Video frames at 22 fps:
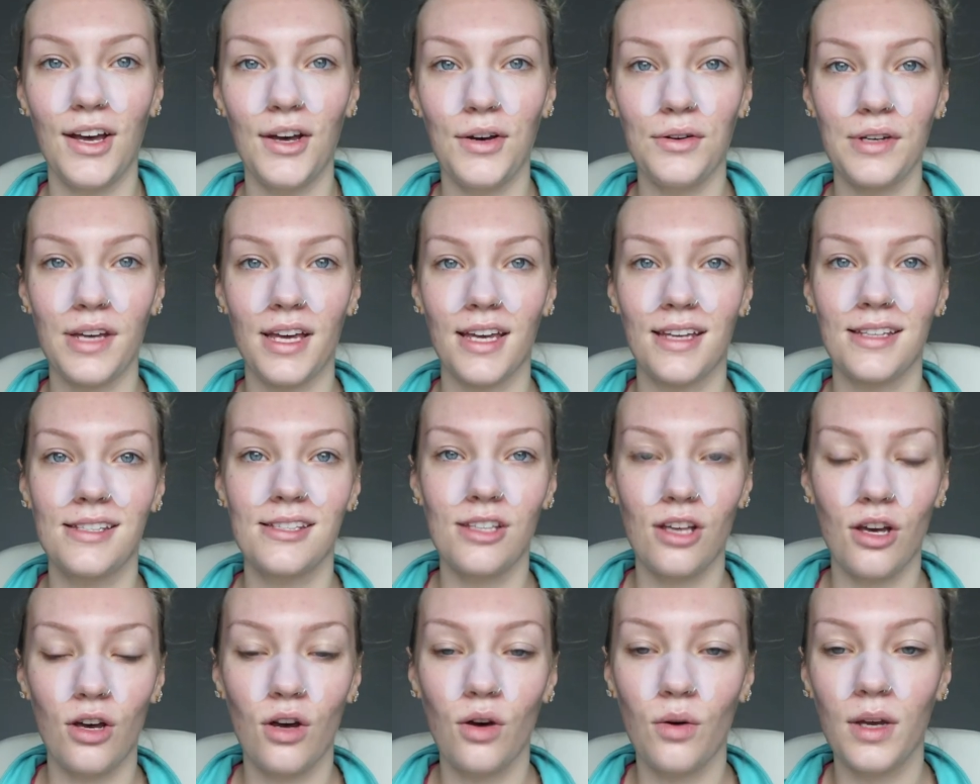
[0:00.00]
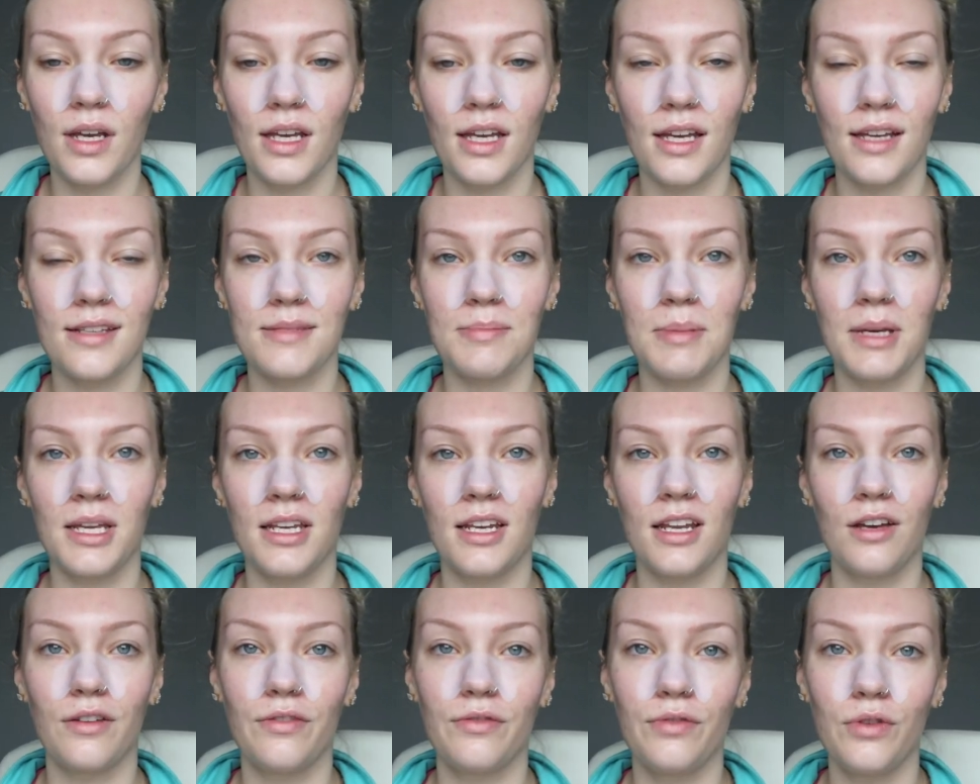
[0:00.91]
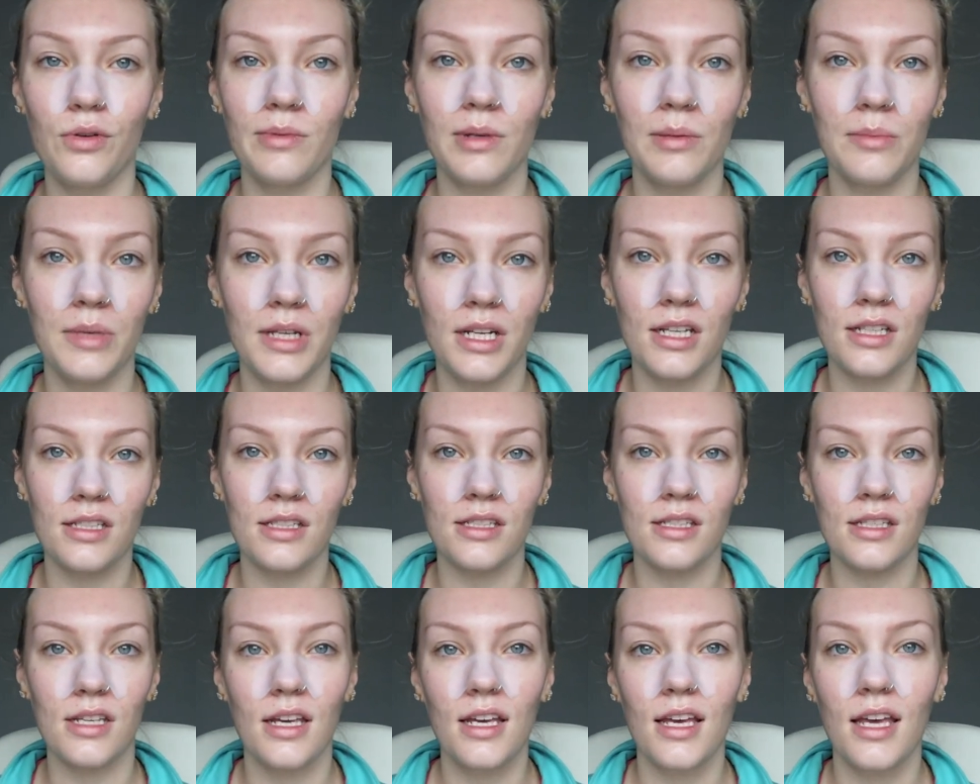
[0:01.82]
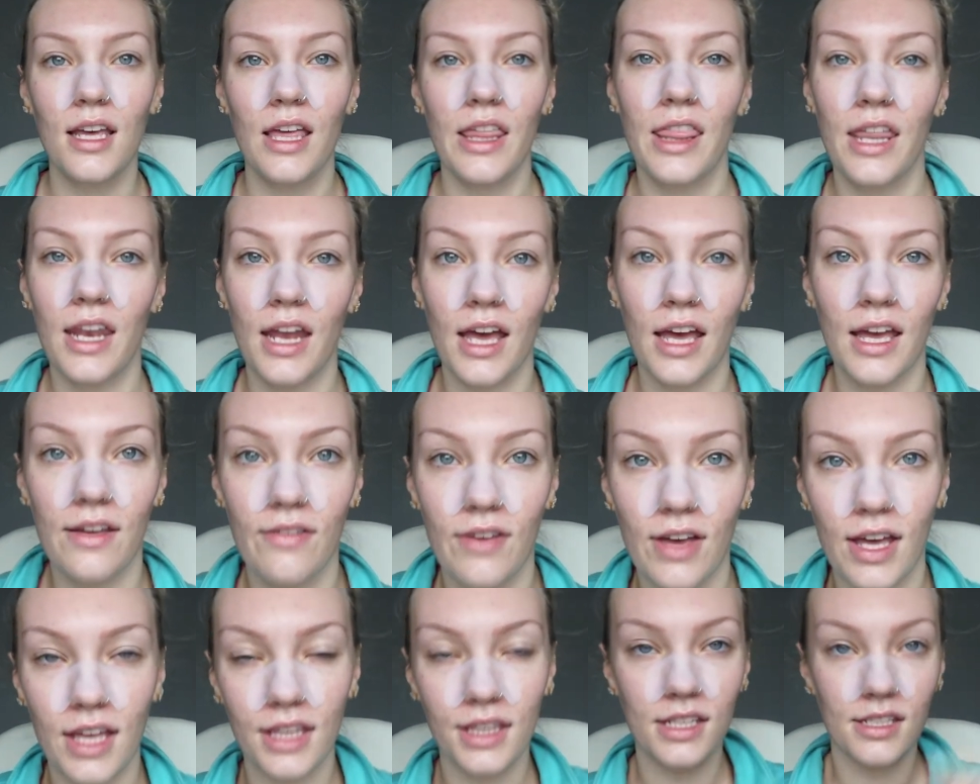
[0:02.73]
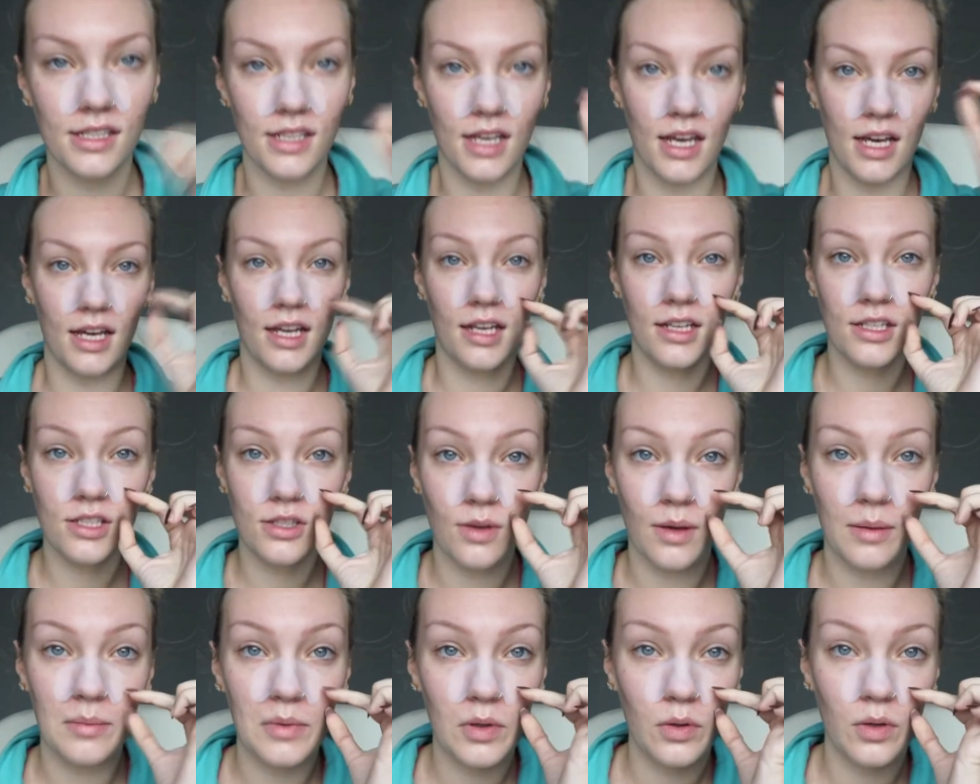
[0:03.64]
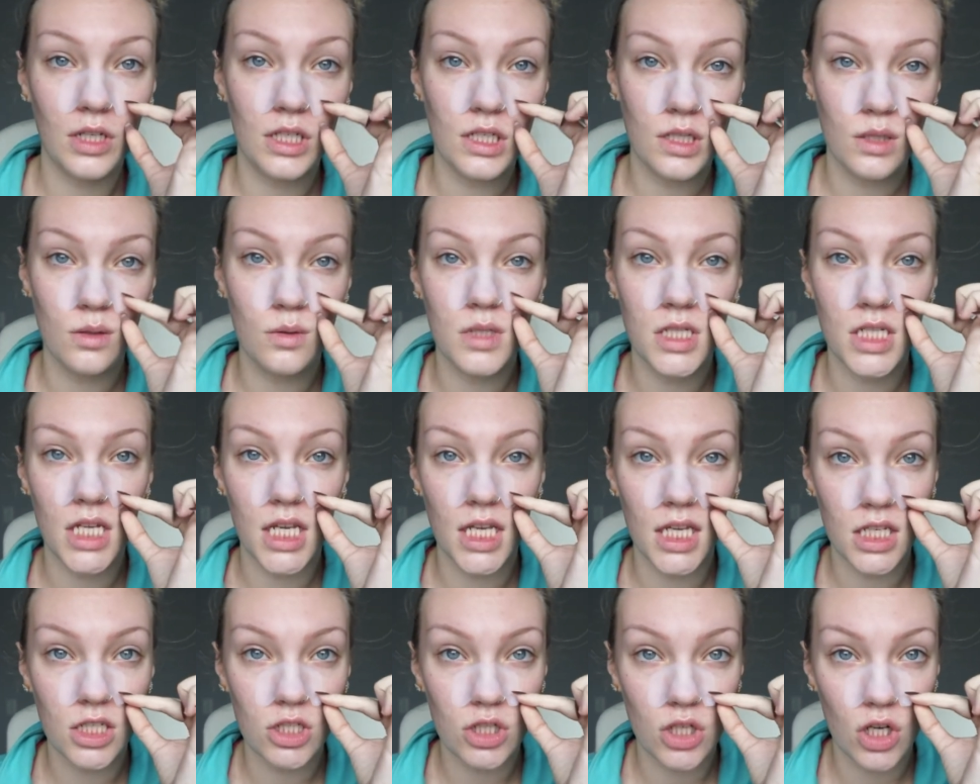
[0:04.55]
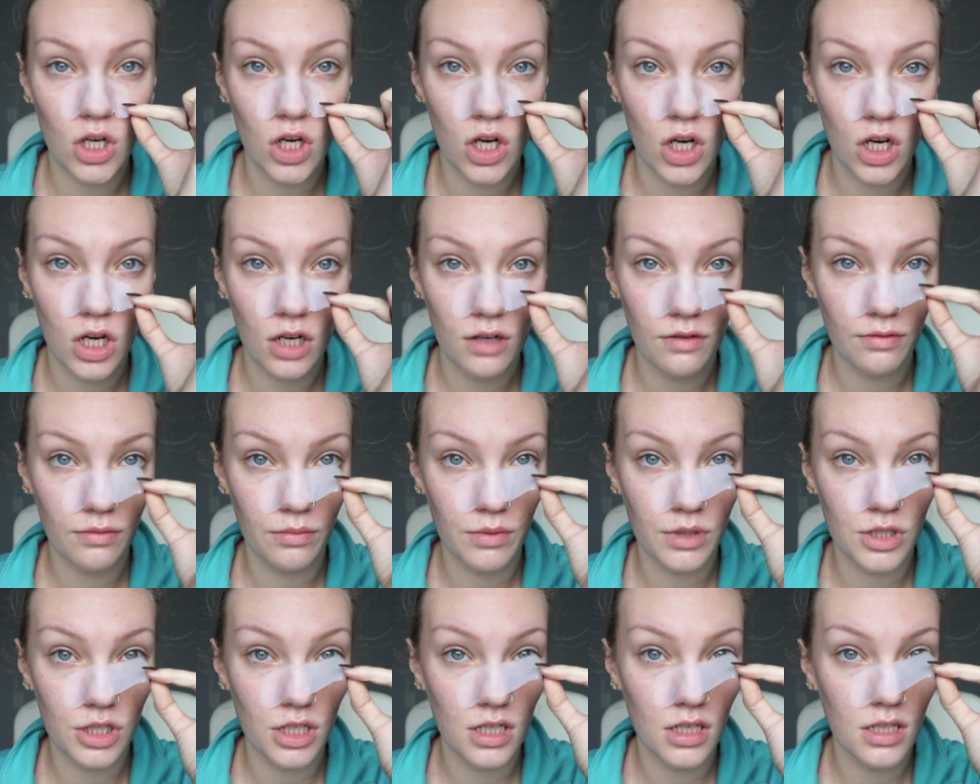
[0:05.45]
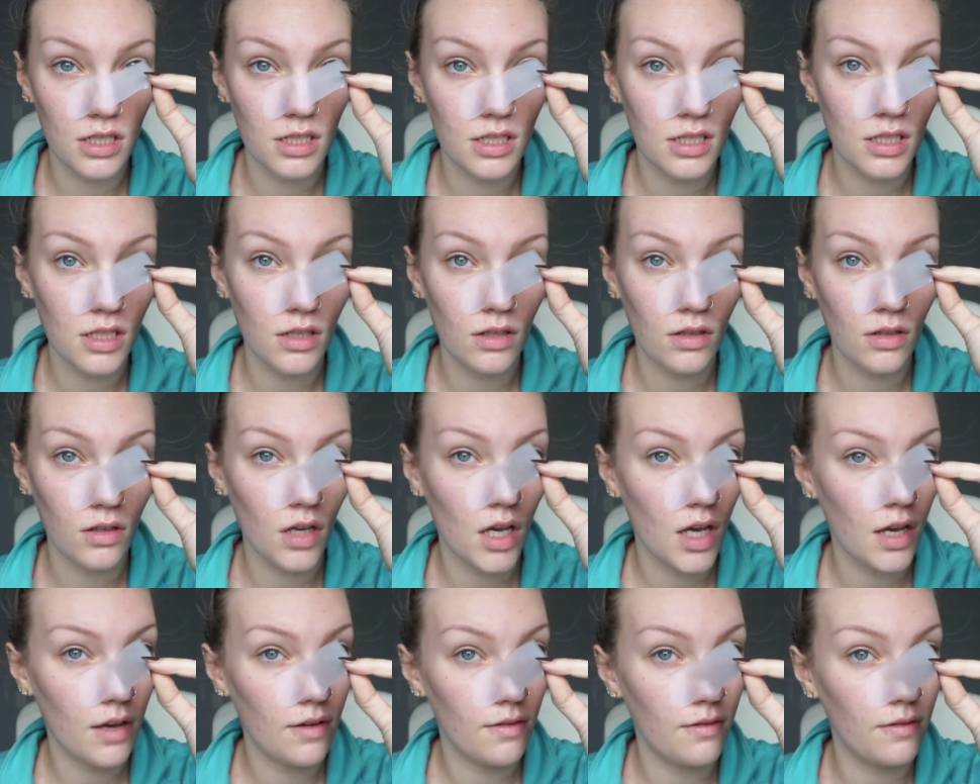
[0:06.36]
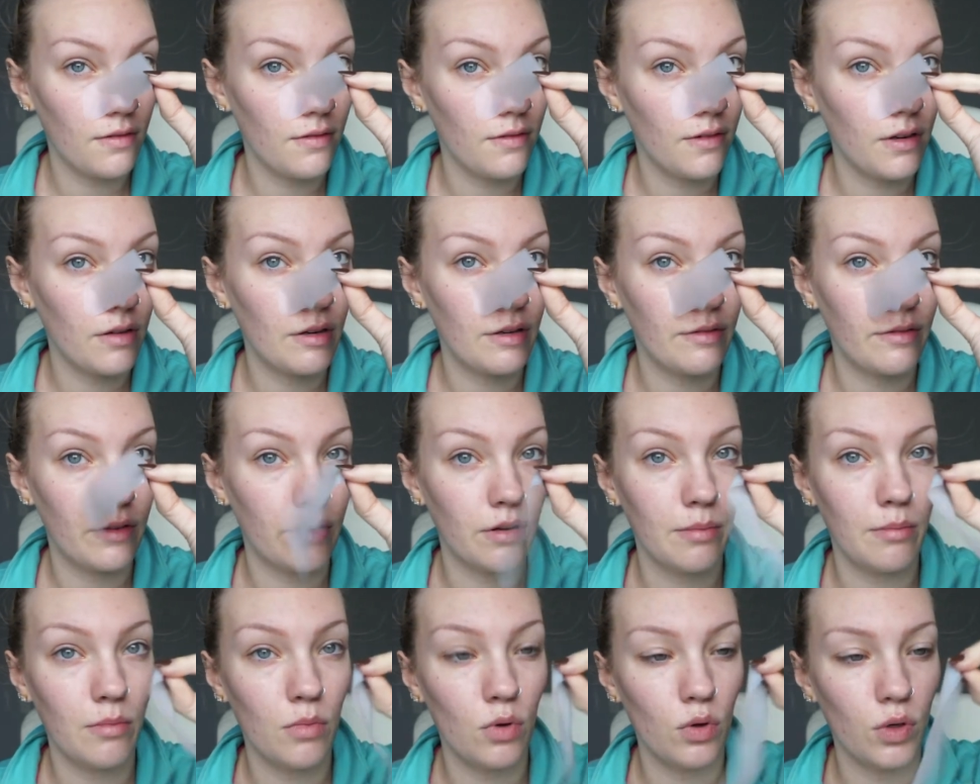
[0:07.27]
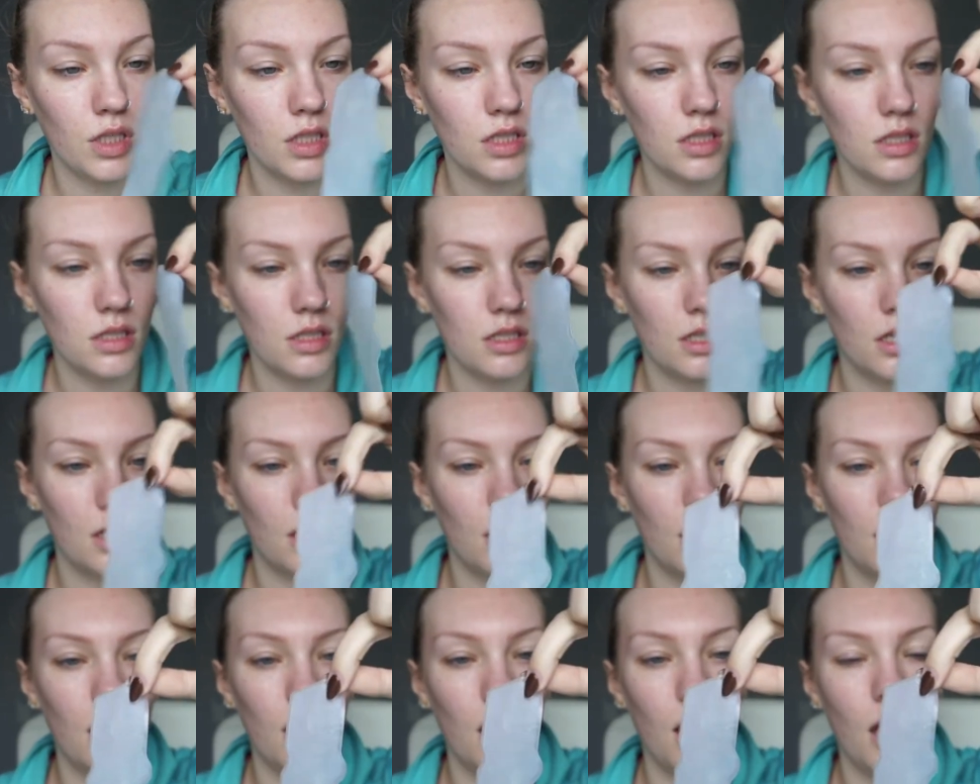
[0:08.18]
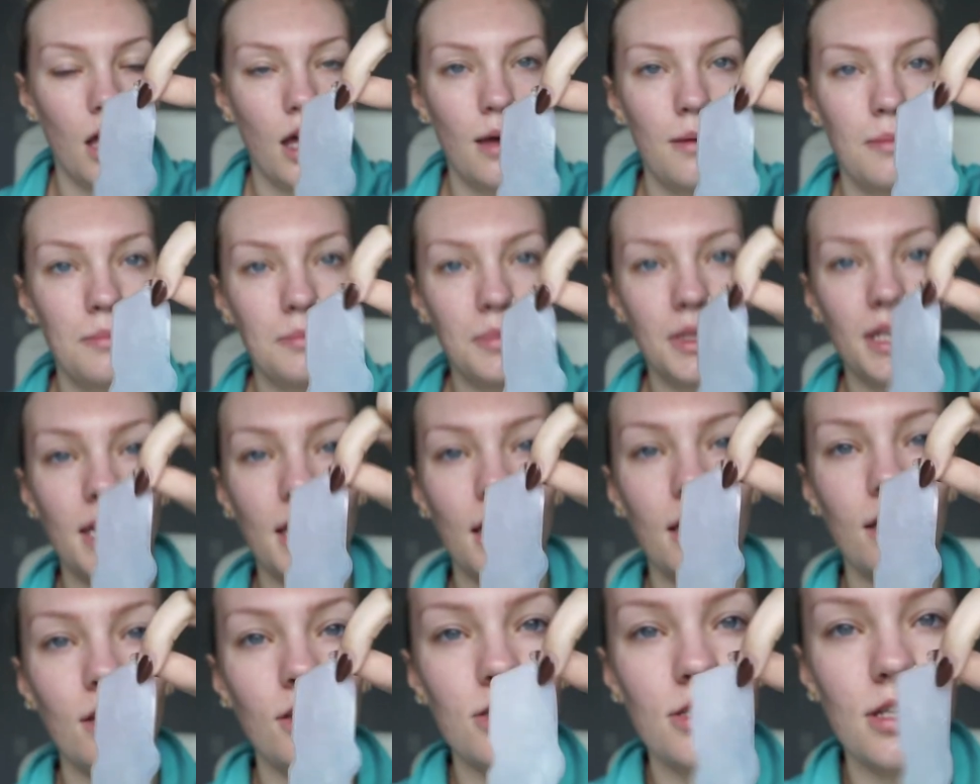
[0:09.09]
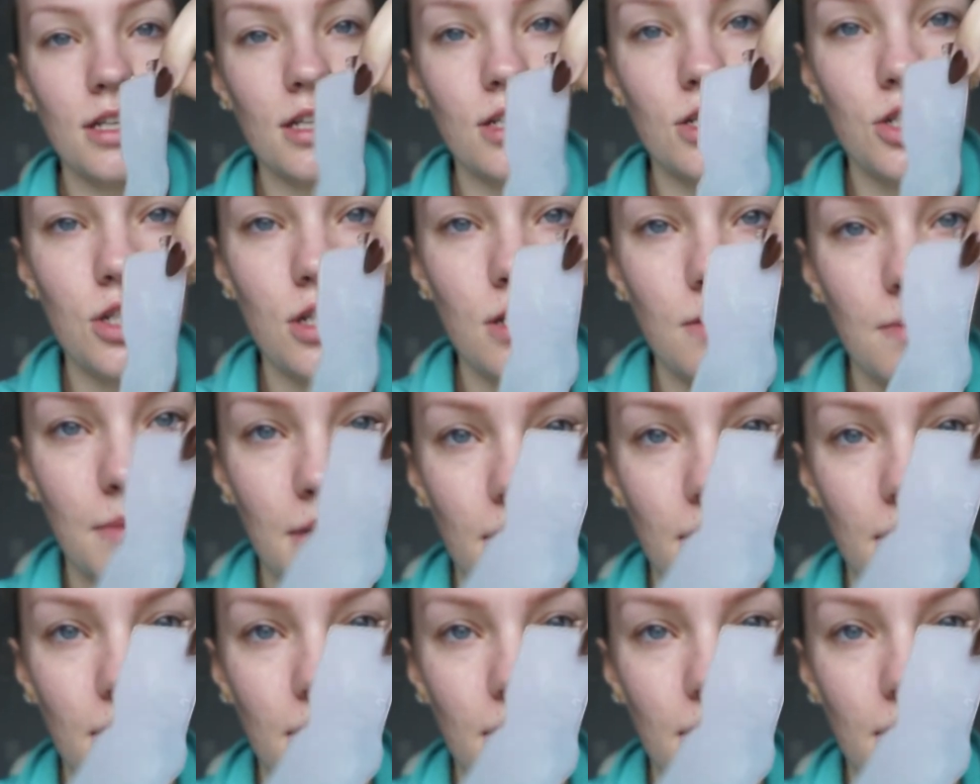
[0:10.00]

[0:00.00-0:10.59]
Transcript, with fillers: Okay, so it has been a few more minutes that I have had this on, so I'm going to take it off, which it is still very, very moist. Um, but it kind of looks like a sheet